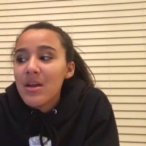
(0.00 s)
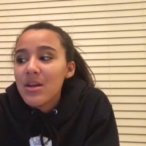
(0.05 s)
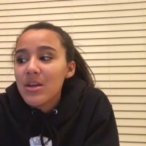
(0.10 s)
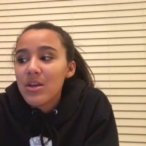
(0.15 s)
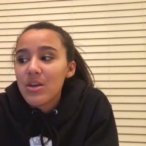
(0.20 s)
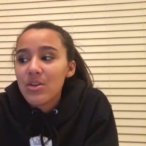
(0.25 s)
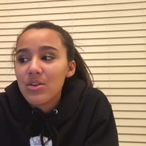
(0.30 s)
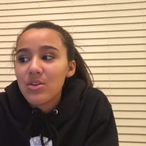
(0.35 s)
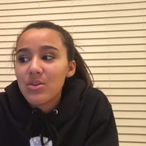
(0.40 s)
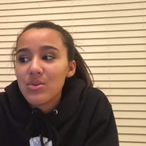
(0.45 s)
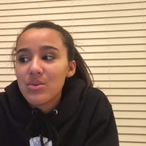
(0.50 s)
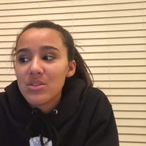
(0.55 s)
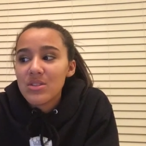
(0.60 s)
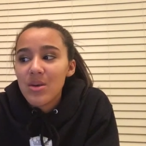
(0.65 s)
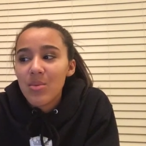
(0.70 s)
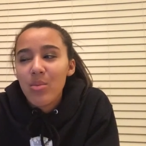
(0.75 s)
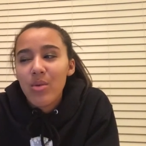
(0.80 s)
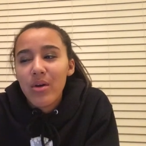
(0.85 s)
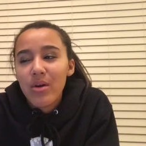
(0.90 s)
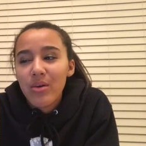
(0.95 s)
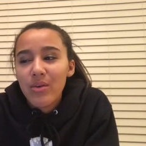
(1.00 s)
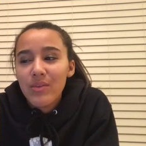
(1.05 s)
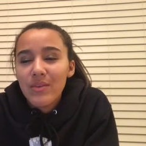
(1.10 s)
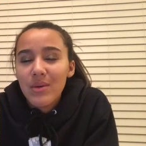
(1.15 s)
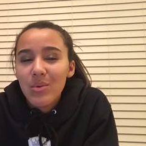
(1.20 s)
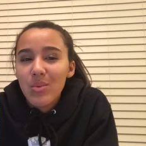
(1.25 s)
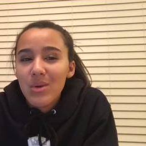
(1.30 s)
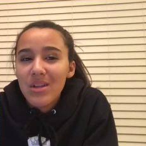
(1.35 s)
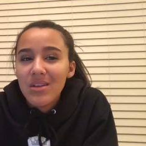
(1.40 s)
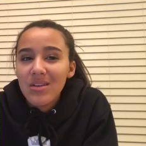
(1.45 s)
going to do Somewhere
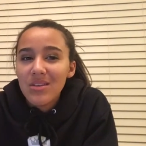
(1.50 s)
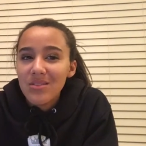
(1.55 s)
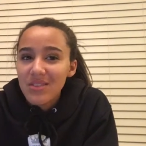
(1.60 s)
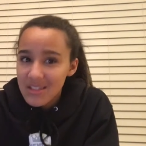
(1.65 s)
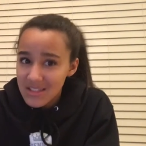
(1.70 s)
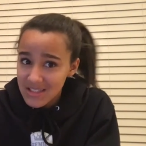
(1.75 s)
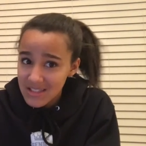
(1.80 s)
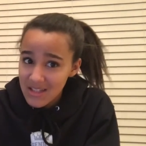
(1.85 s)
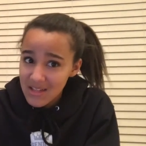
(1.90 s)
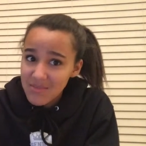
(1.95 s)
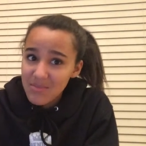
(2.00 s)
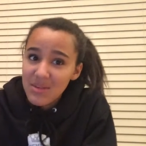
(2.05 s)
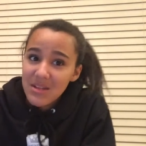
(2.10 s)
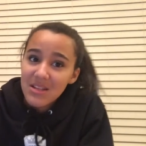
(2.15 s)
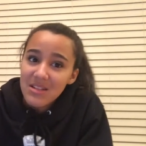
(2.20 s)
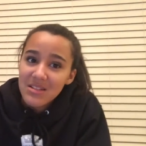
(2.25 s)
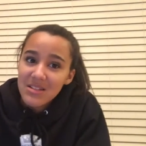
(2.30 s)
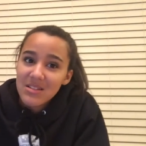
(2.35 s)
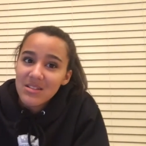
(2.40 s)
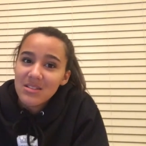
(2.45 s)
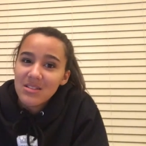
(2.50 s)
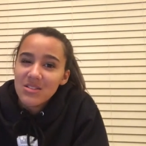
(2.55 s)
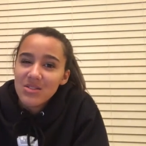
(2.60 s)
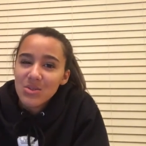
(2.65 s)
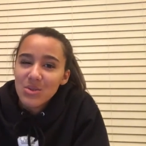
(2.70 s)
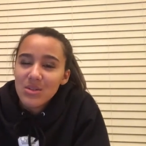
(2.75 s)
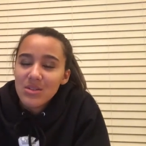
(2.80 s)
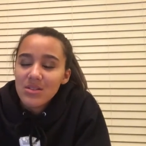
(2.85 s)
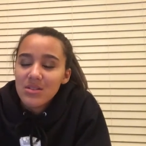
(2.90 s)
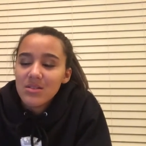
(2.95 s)
Only We Know instead because it's a
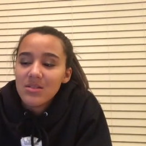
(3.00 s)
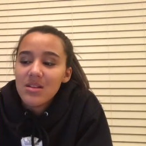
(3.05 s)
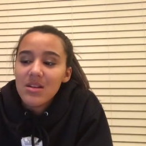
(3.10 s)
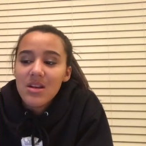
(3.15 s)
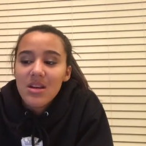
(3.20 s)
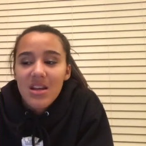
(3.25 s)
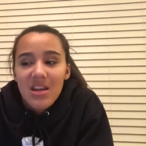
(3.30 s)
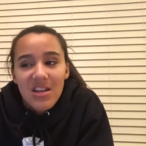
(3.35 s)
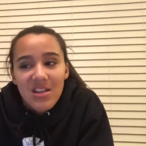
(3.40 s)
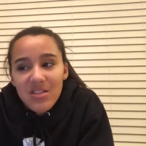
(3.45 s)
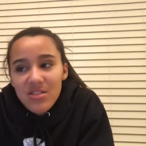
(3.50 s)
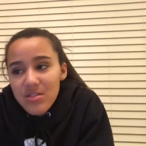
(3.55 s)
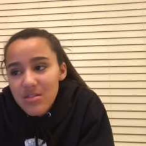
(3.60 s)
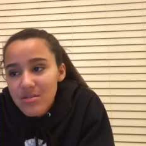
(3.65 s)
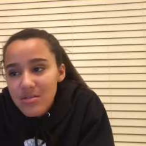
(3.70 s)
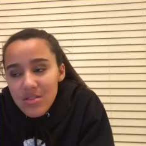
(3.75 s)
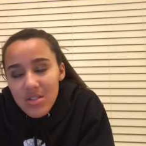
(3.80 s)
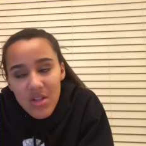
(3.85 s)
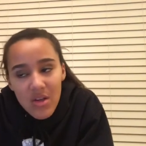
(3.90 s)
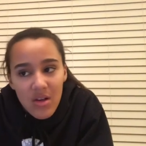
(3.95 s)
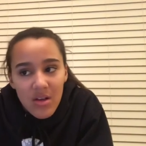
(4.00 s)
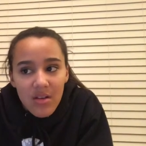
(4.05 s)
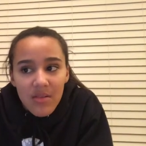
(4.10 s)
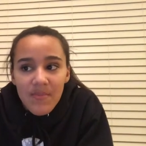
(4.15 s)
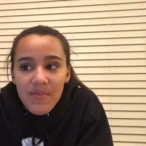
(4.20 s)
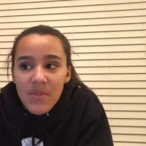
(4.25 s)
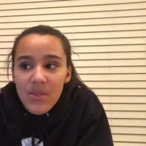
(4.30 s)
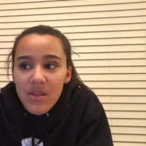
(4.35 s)
short-ish song.